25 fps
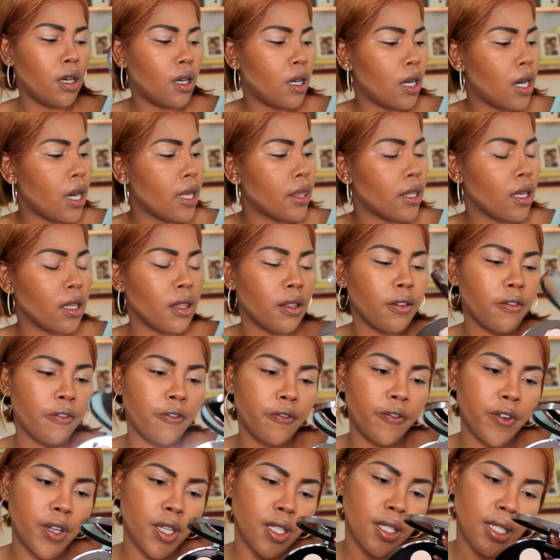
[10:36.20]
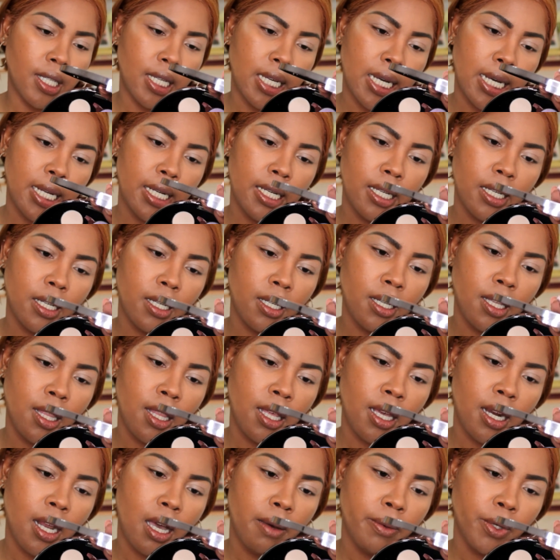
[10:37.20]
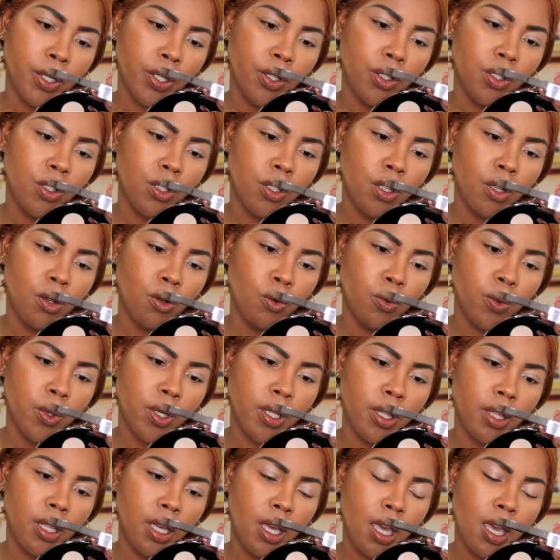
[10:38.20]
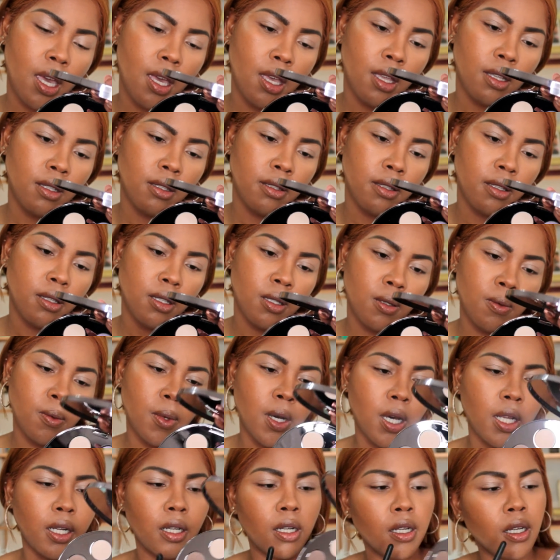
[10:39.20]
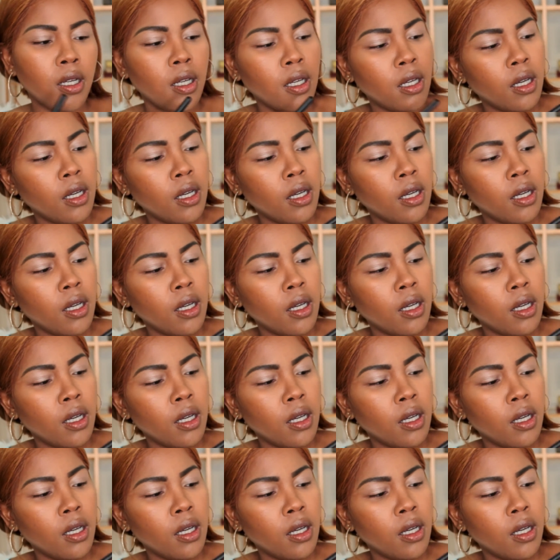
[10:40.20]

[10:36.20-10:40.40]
I think the first color that I'm going to go with is this one